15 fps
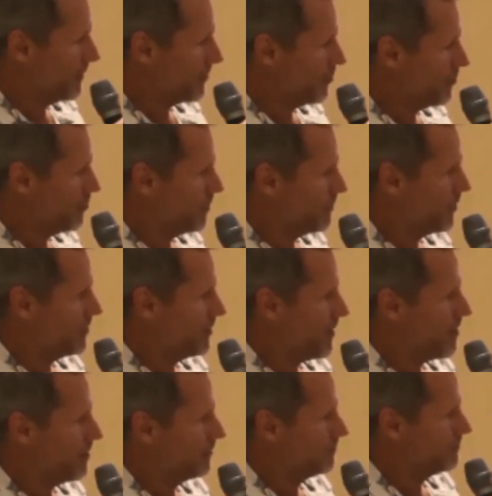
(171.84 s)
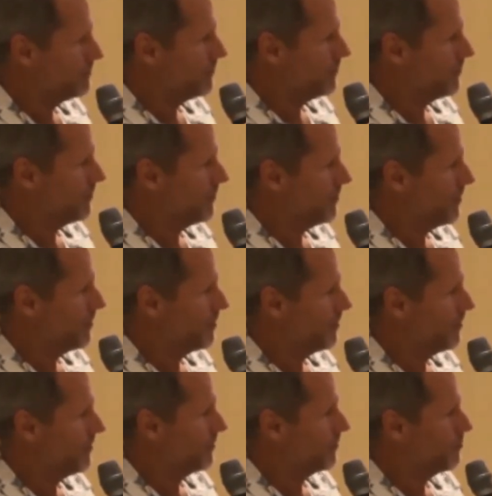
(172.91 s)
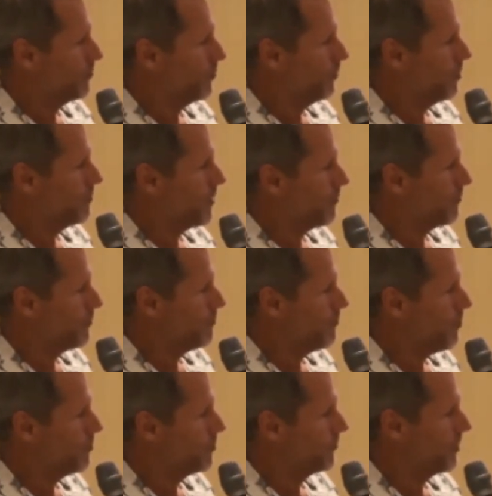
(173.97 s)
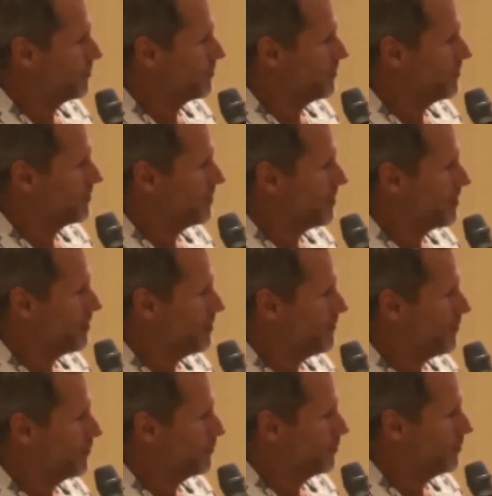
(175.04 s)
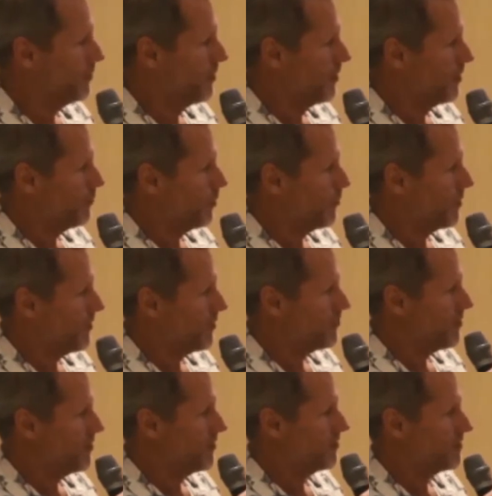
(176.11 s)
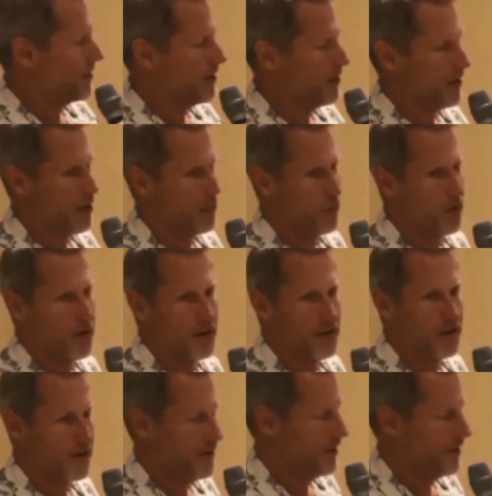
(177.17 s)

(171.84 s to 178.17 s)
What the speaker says: could pivot down, so they'd pull them up with ropes up to the side of the vessel, but when they're trying to sail upwind,